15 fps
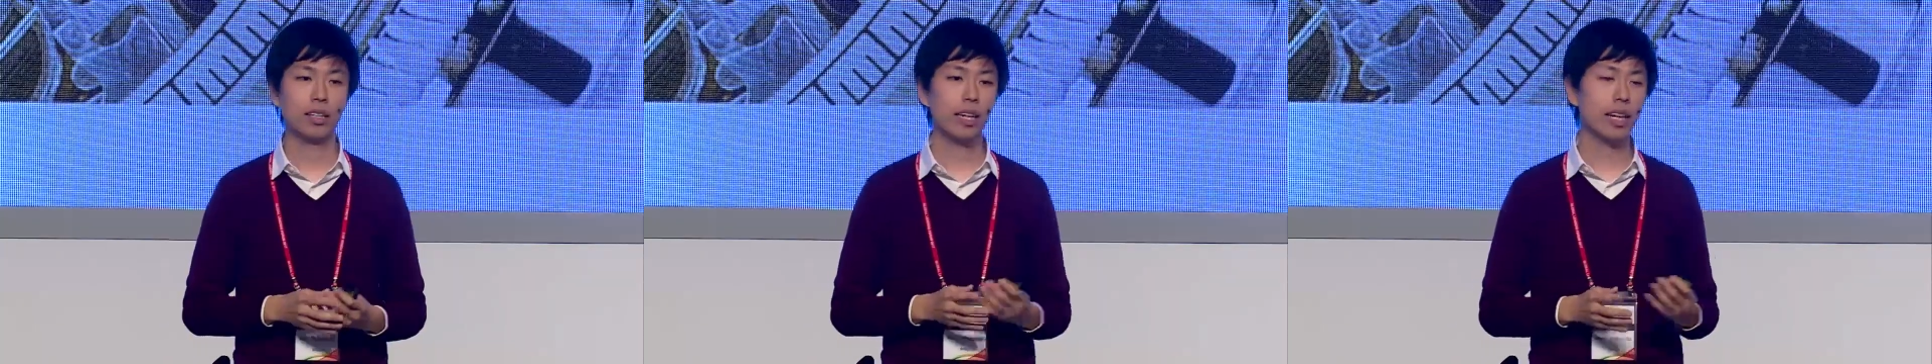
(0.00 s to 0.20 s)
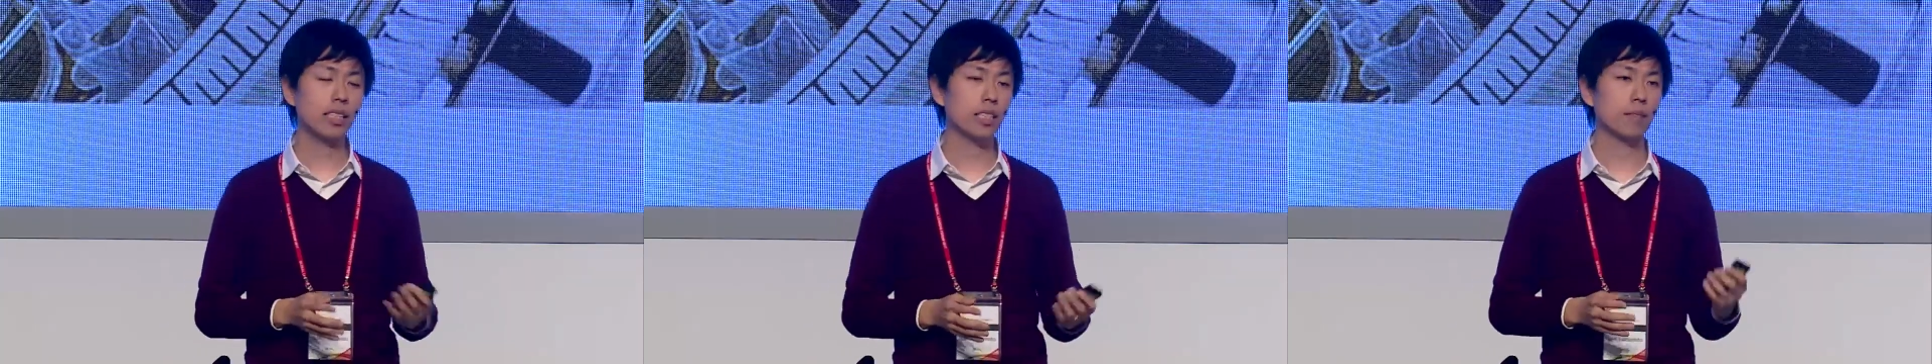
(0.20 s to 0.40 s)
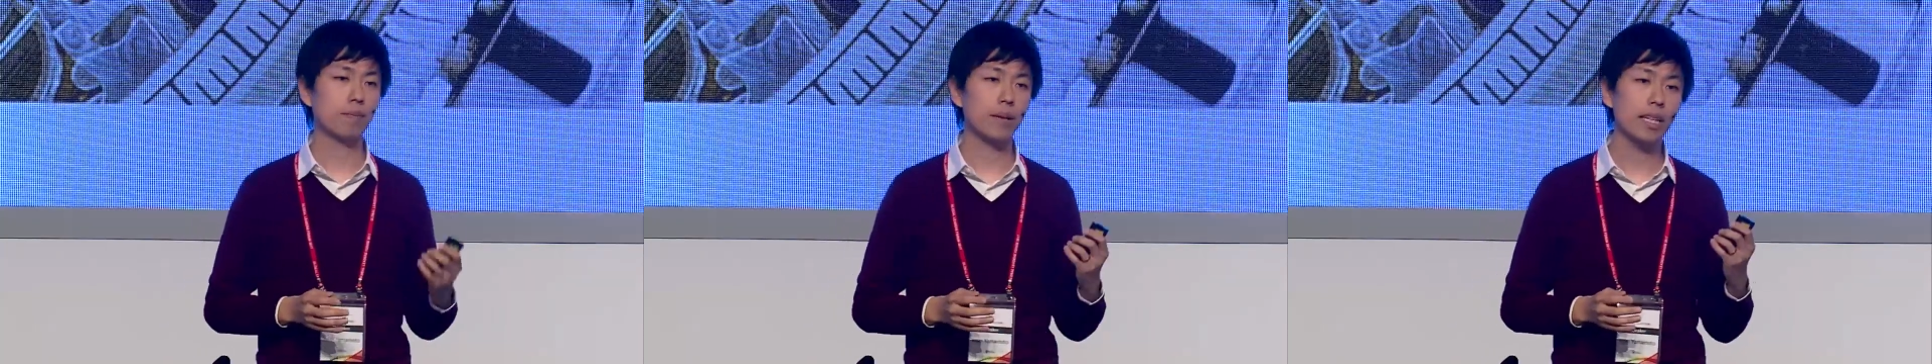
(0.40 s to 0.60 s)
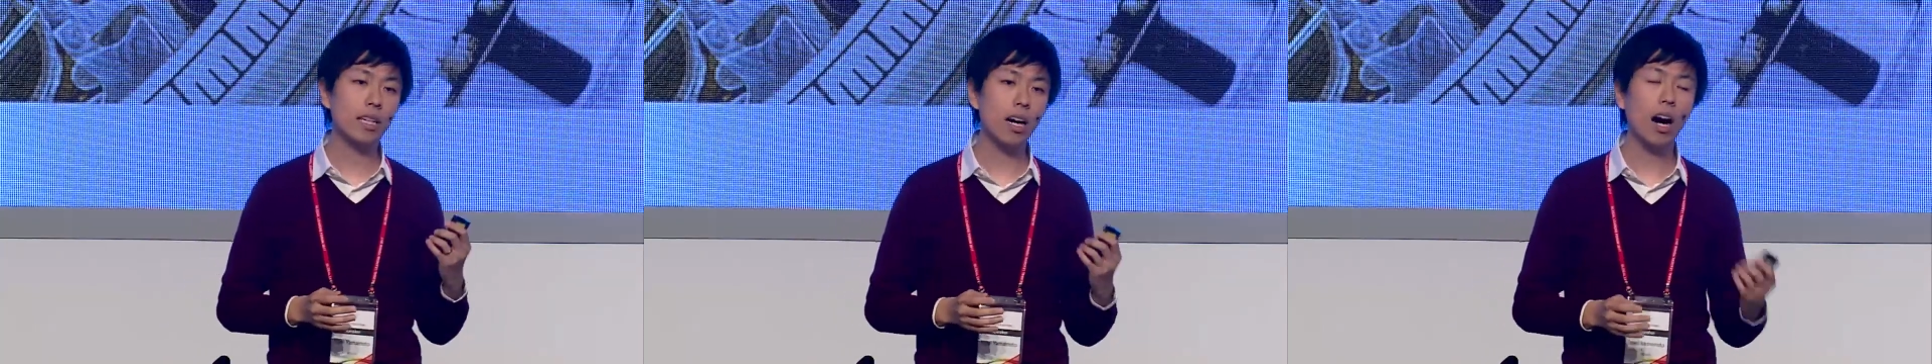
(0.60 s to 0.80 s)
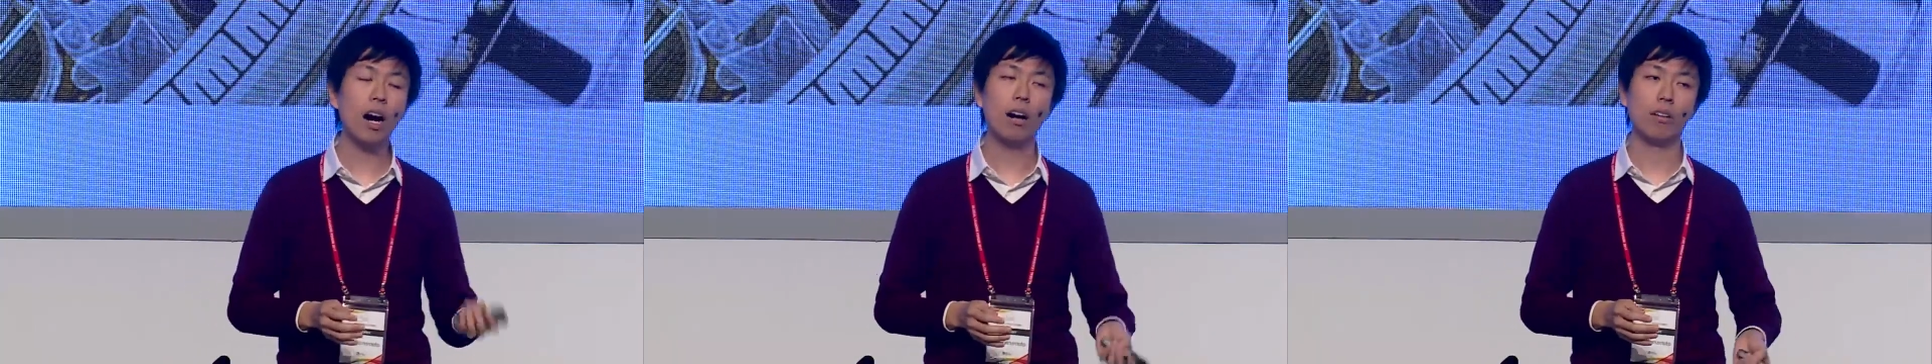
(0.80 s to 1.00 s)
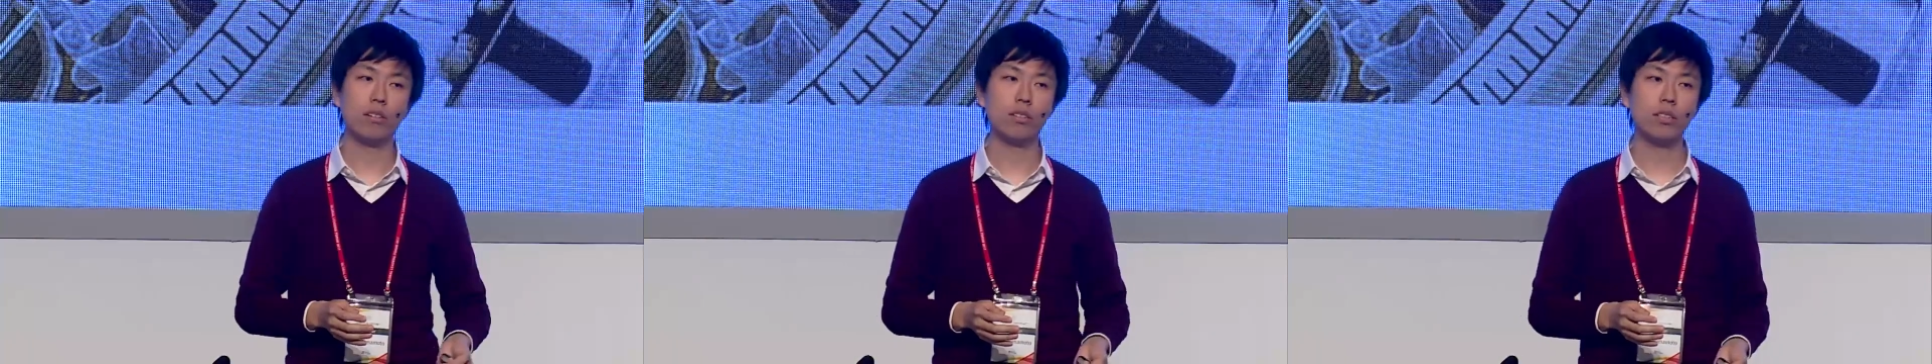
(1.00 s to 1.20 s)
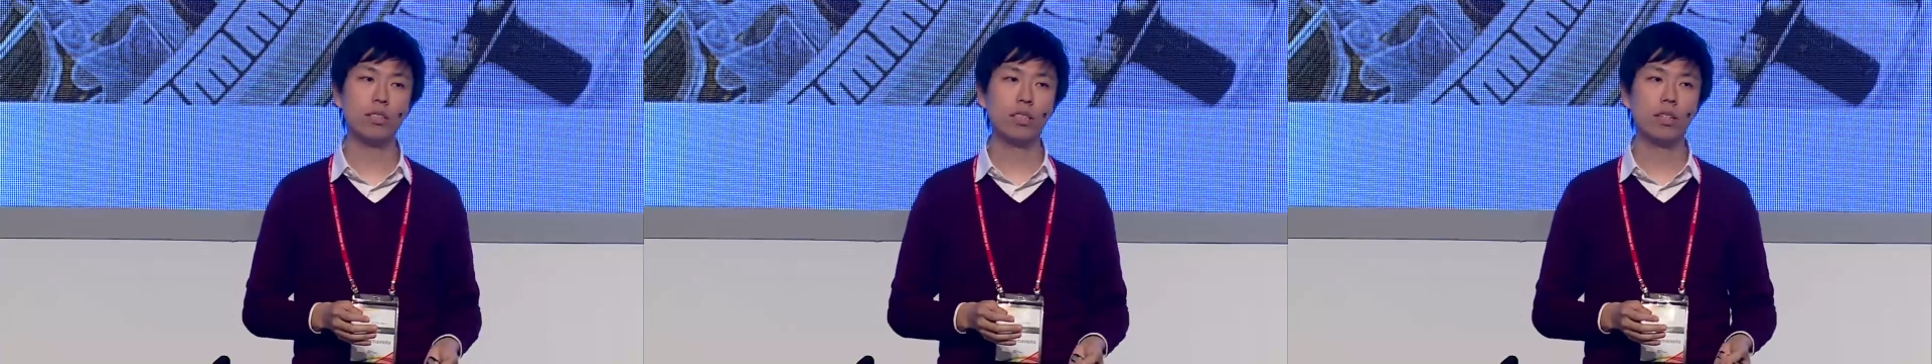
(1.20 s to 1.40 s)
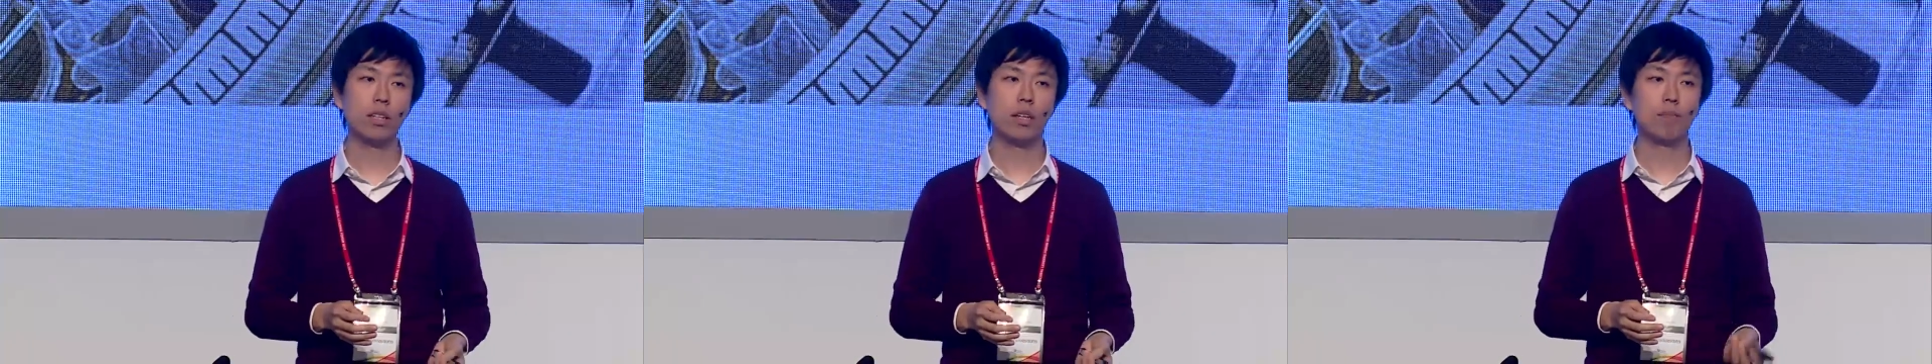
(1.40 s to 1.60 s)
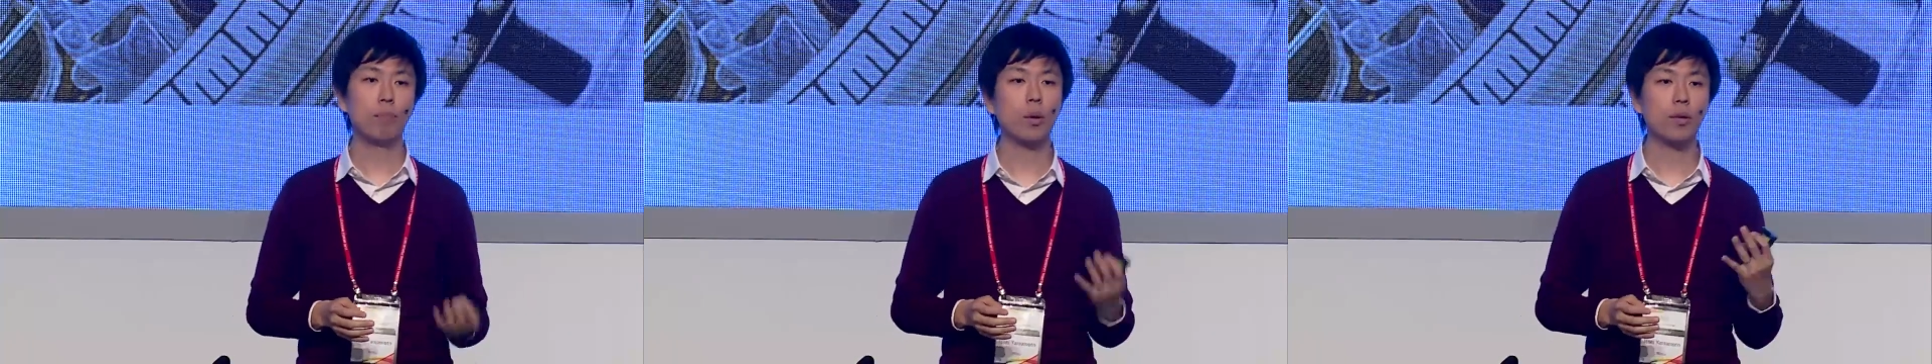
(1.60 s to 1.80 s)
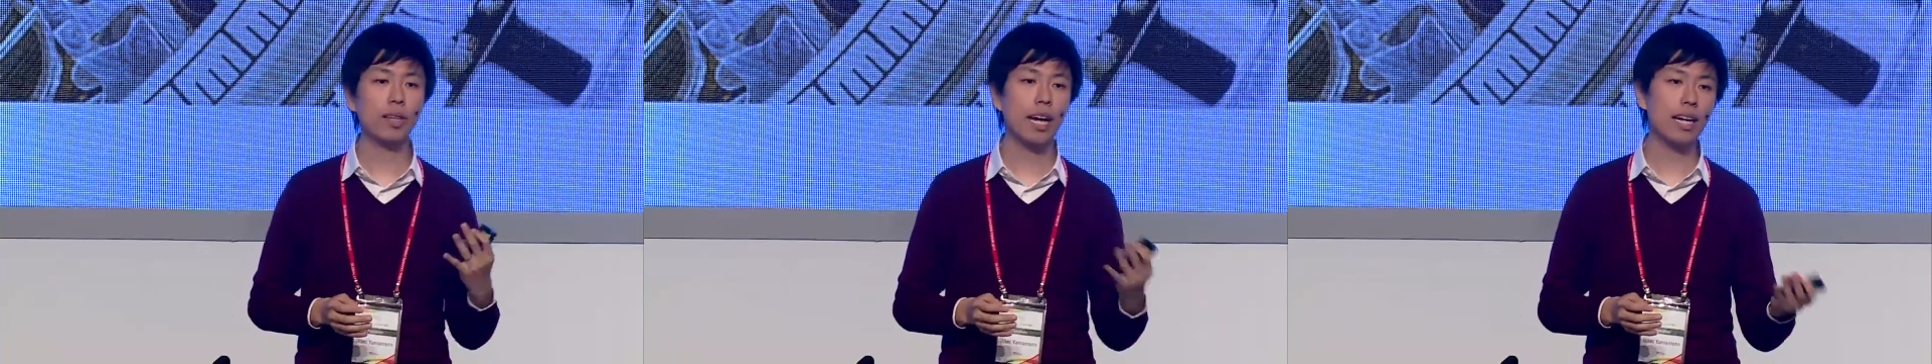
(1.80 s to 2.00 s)
It is because
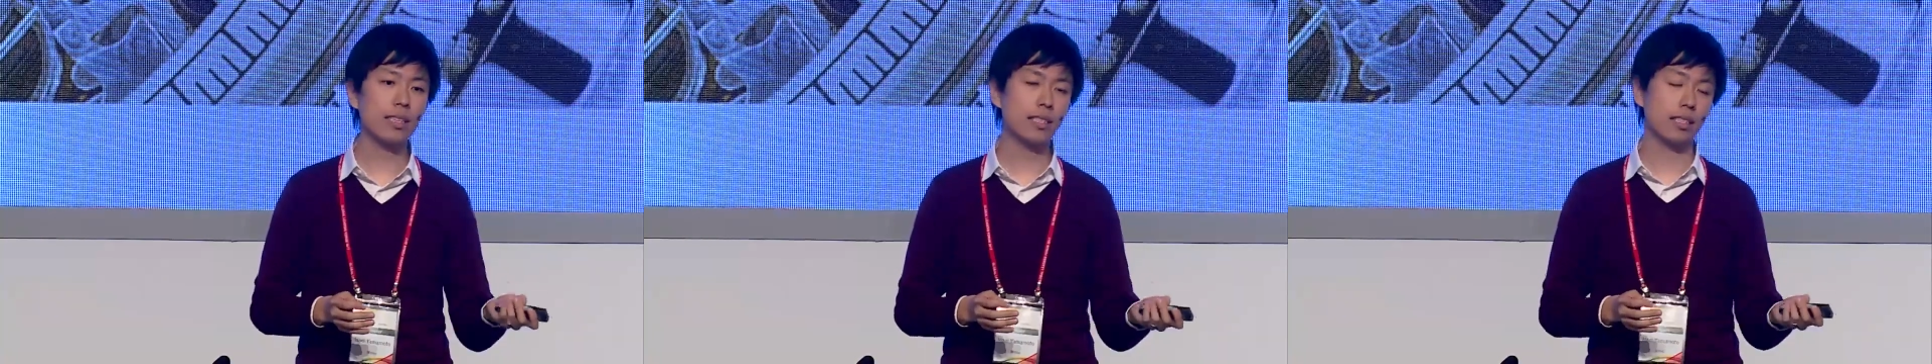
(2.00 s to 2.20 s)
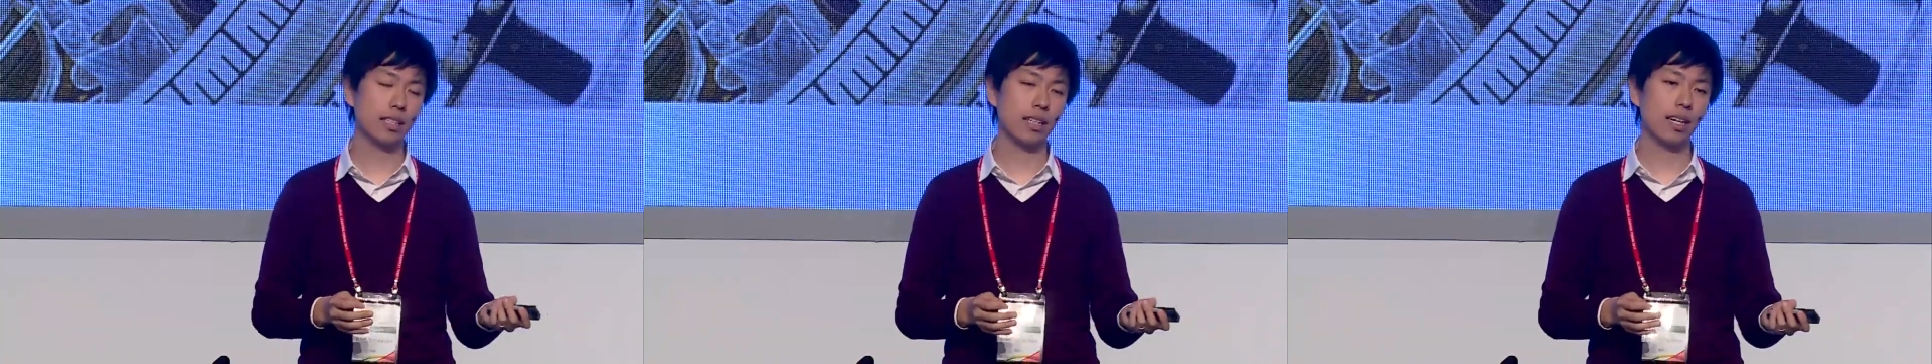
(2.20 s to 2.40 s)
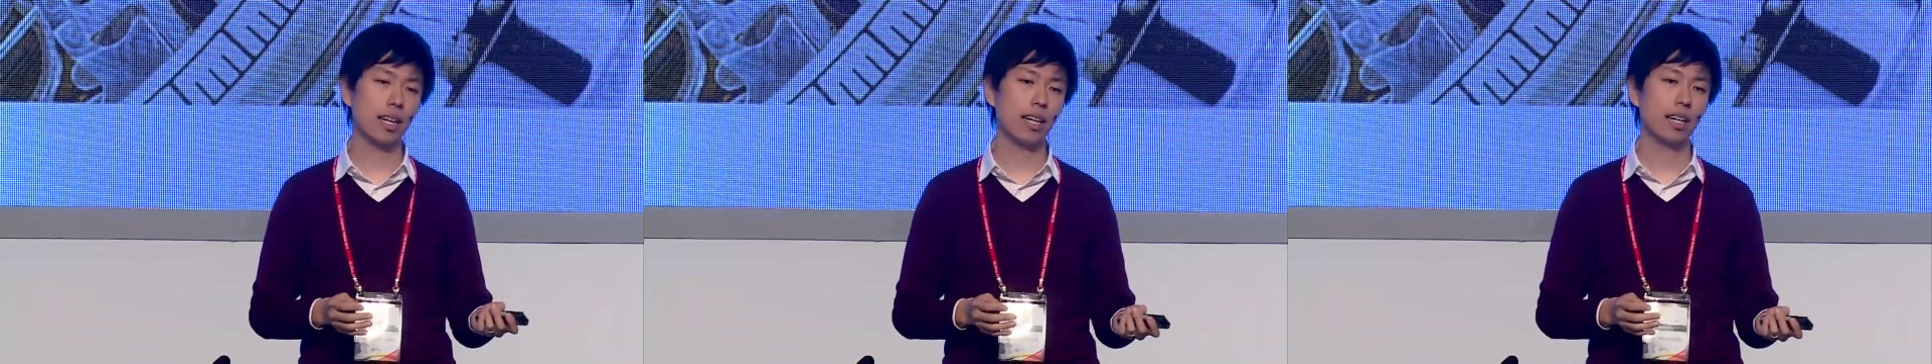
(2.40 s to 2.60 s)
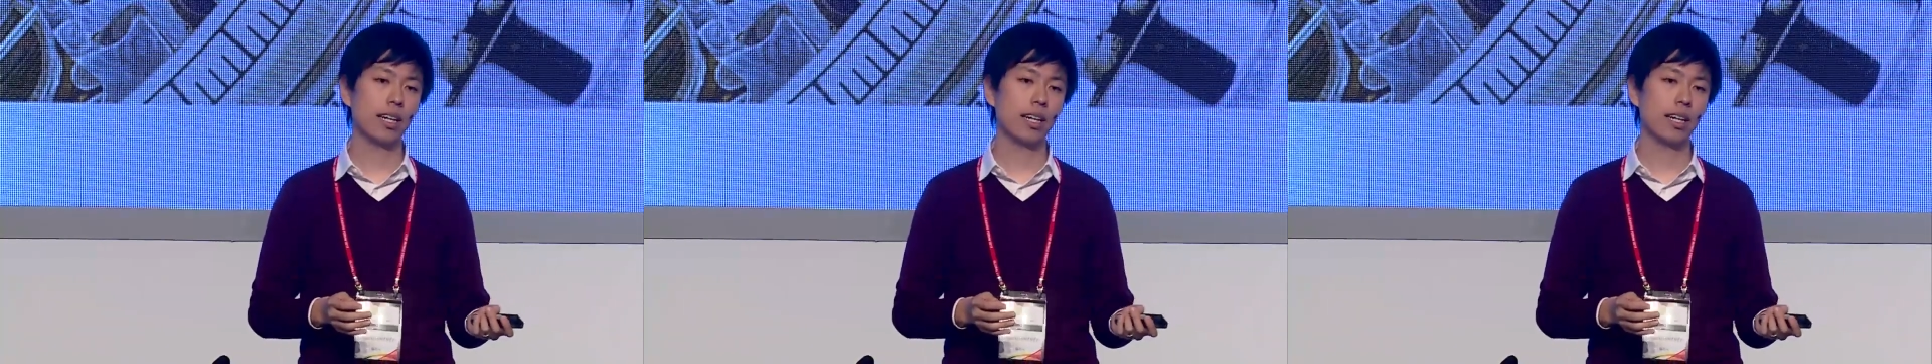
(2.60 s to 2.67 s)
Ponanza